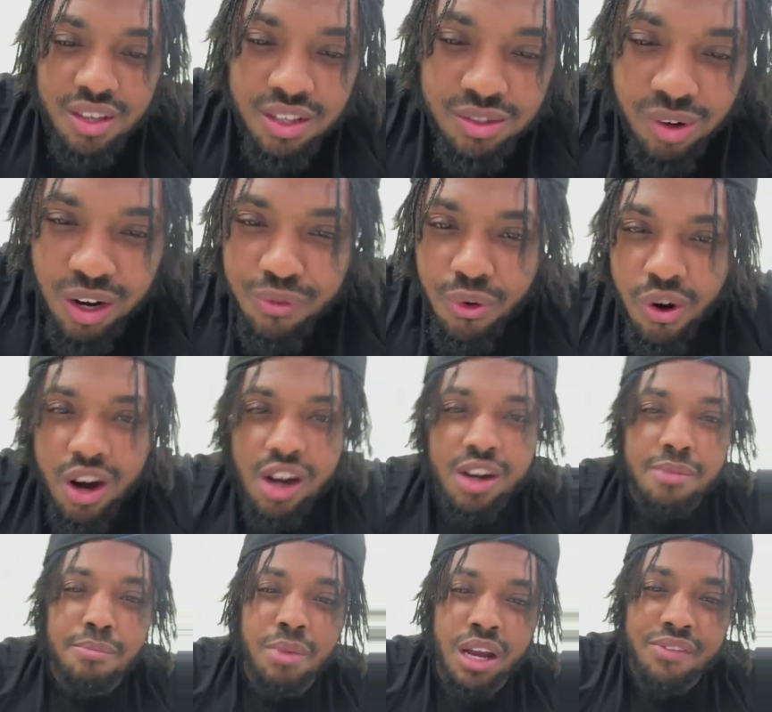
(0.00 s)
Twenty four hundred
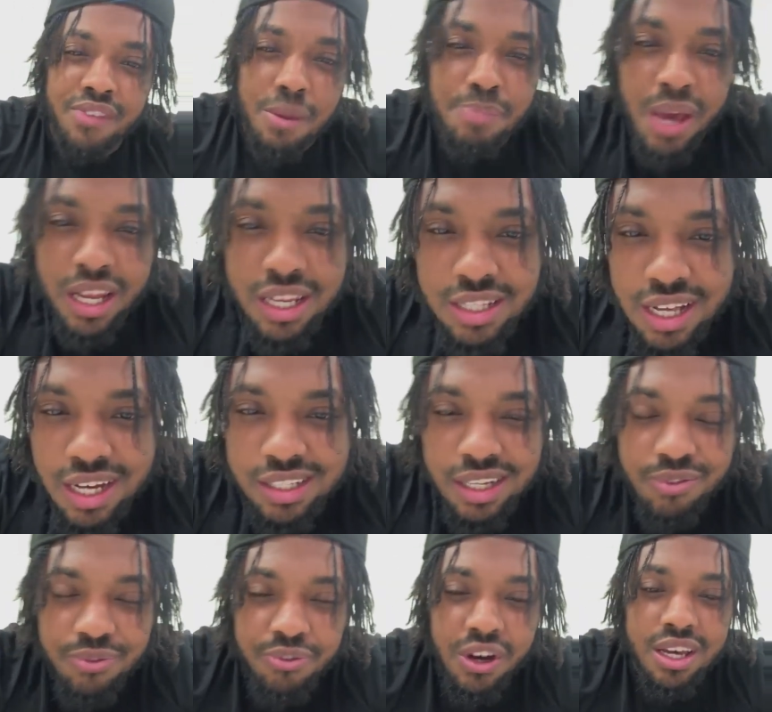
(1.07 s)
a month. If I pay these niggas a
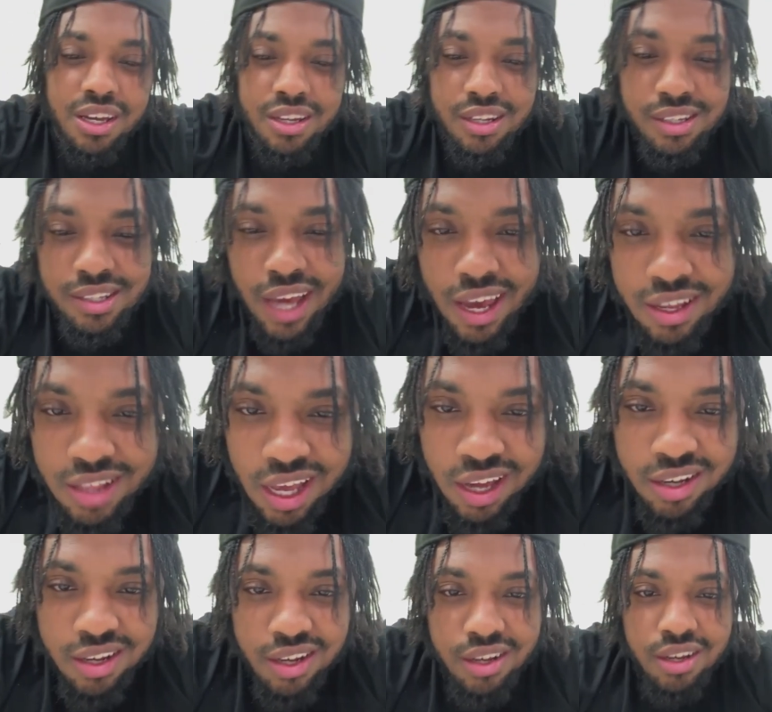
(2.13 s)
fucking day
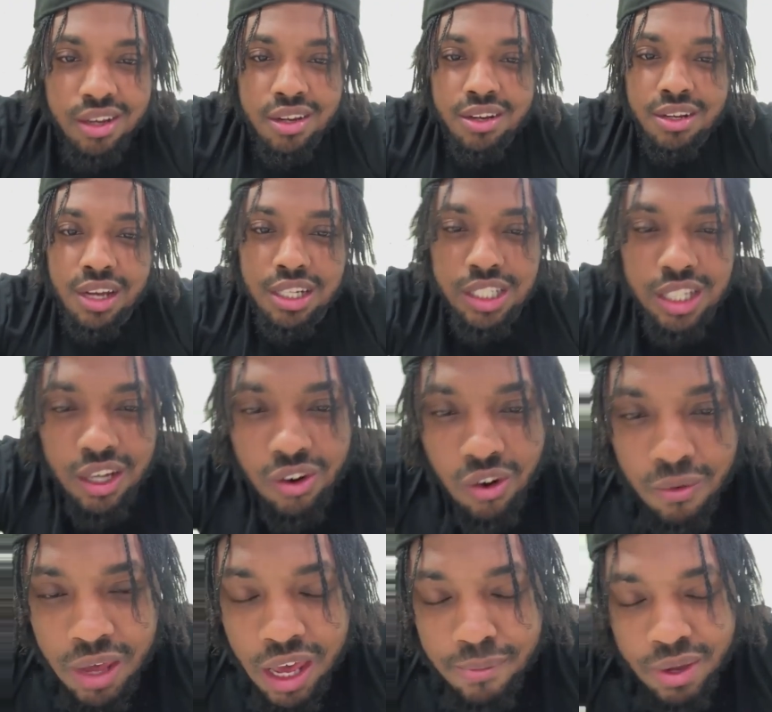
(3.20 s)
late, that shit
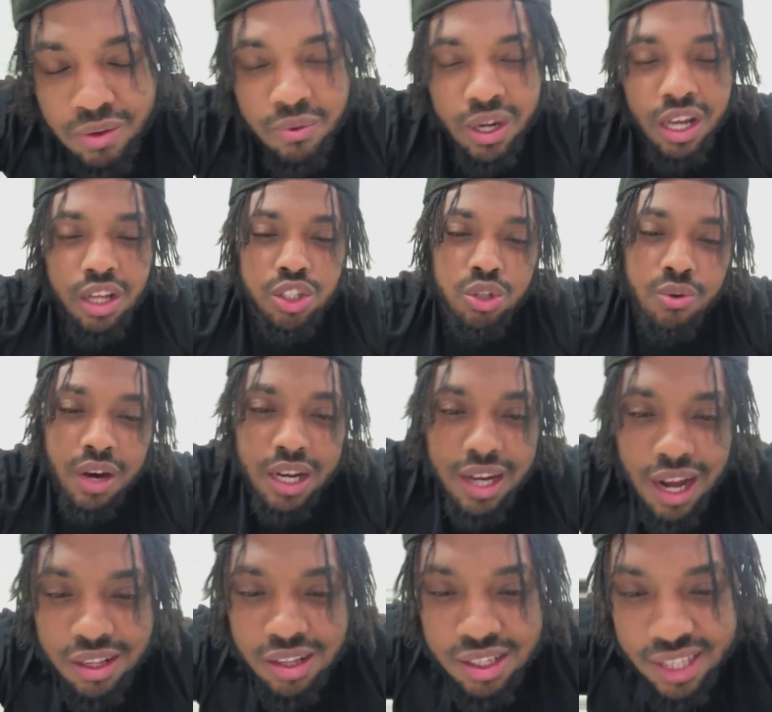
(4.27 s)
gonna hit me with a two hundred
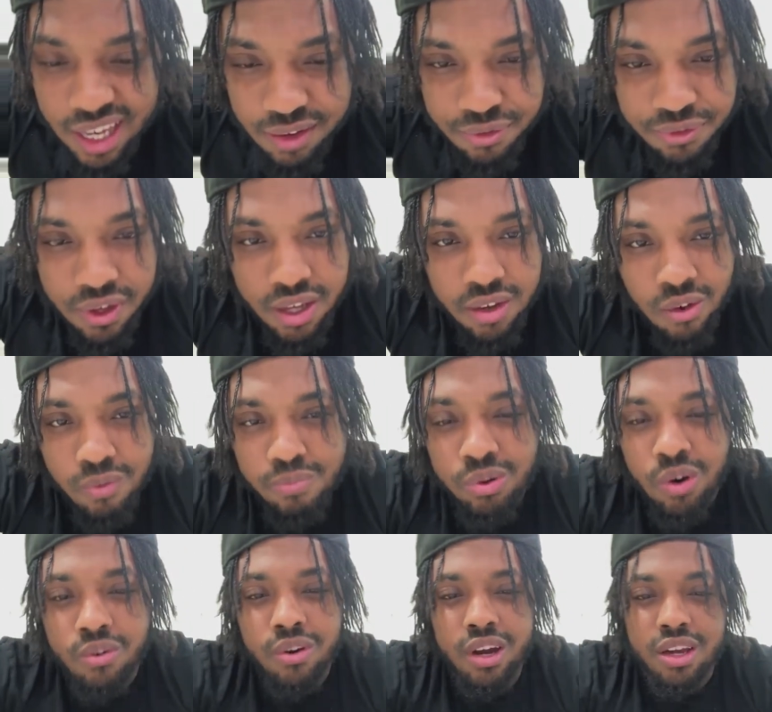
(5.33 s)
dollar late fee on
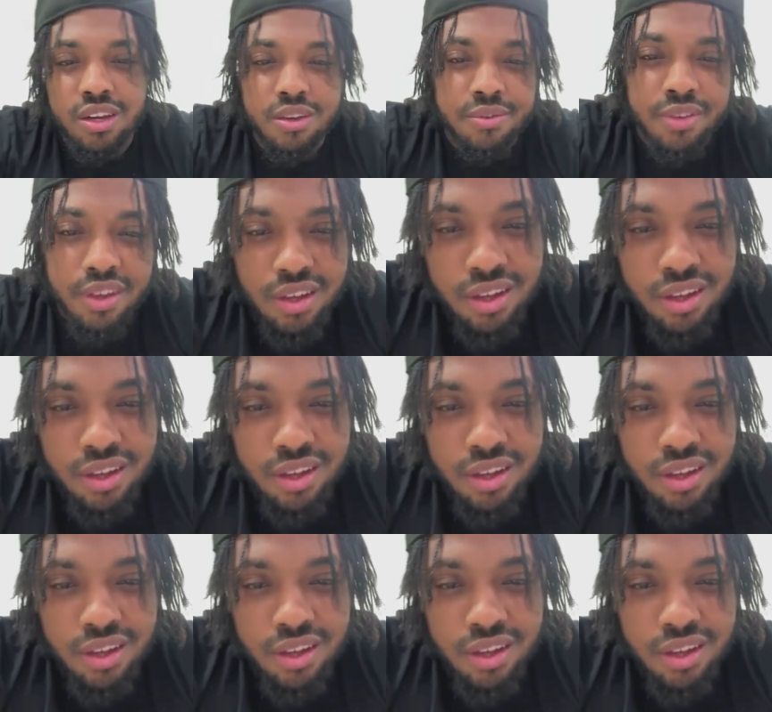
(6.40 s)
Bro Grave.